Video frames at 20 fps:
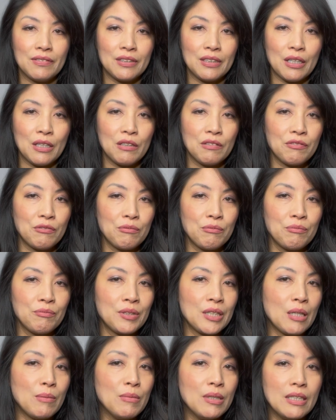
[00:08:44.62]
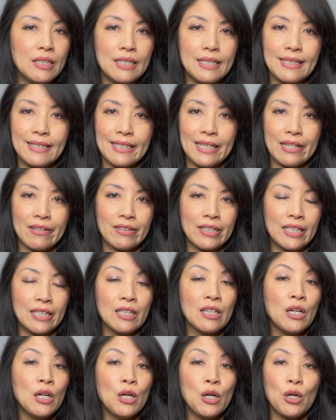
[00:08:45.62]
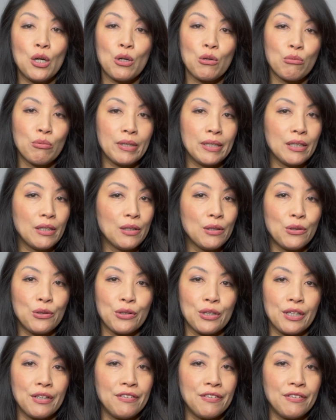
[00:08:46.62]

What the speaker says: know if someone is carrying a real or a